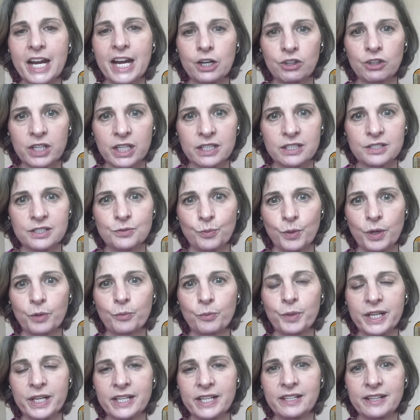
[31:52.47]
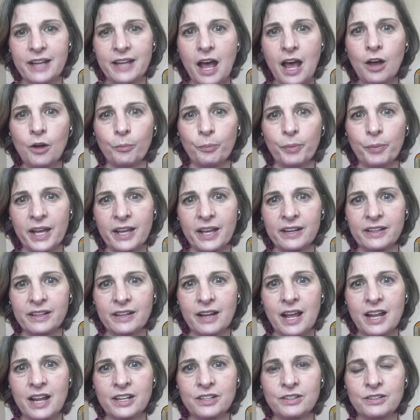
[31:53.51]
areas where we need help, and
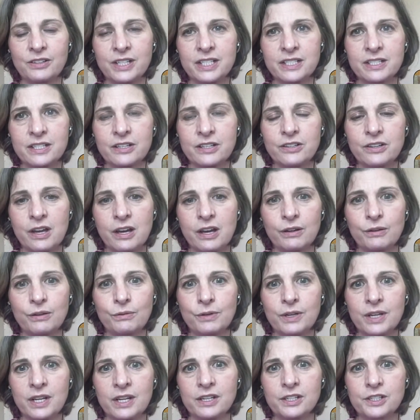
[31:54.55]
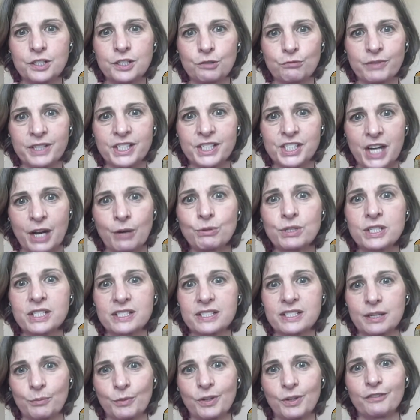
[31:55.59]
you need to know to reach out to
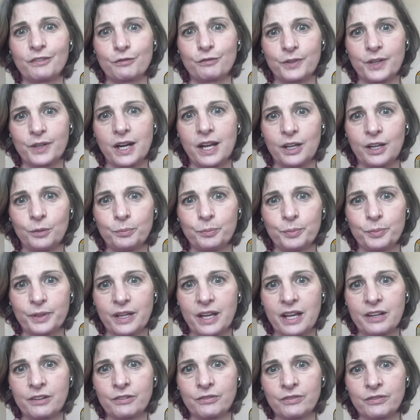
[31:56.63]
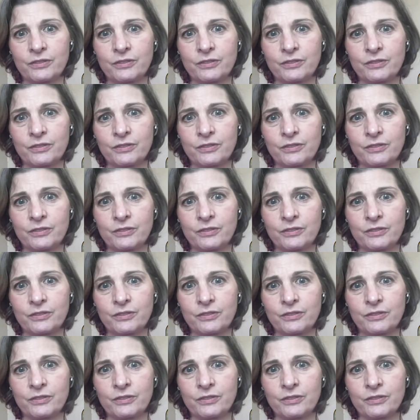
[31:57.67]
someone for help and